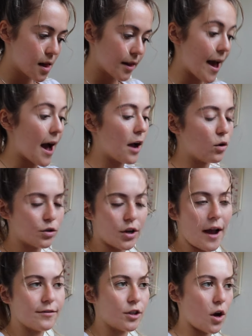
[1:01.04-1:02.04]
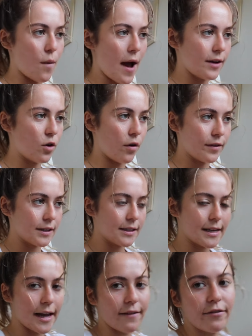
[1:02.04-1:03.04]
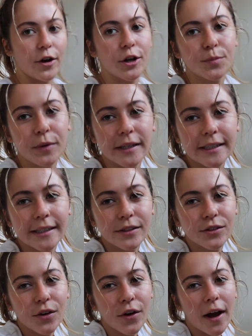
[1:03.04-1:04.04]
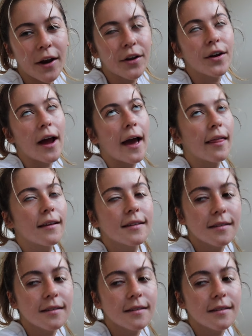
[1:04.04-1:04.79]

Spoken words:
Yeah, I also have to go out and obviously get photos printed, so I don't know how that's